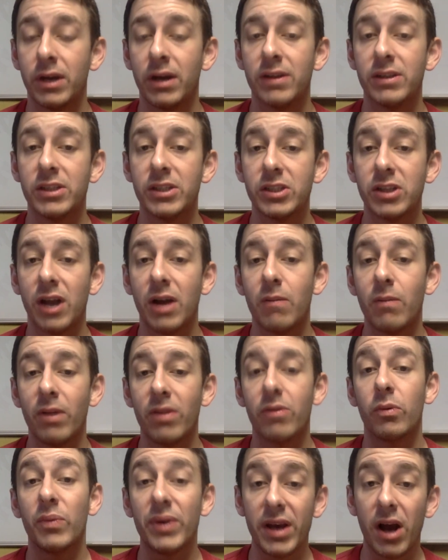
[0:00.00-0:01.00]
decide
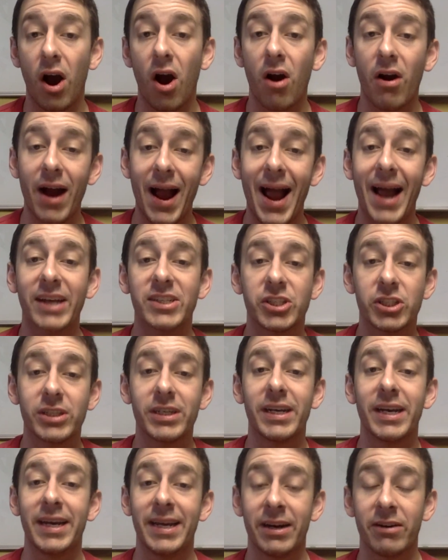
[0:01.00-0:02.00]
whether we are
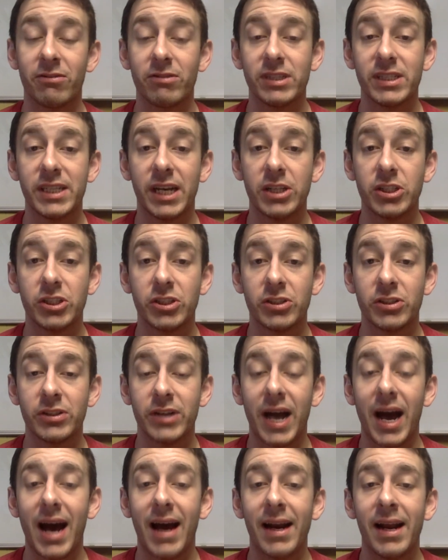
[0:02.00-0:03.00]
actually in a recession or
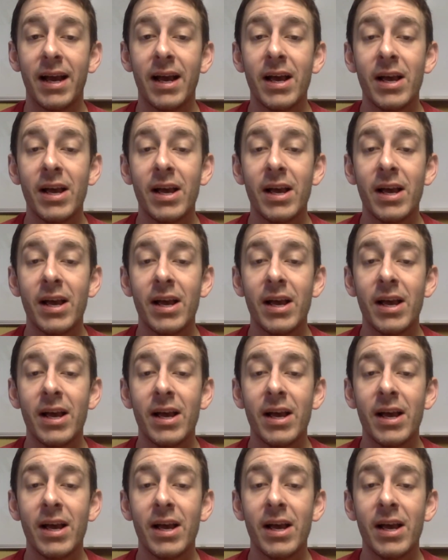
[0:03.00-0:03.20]
not.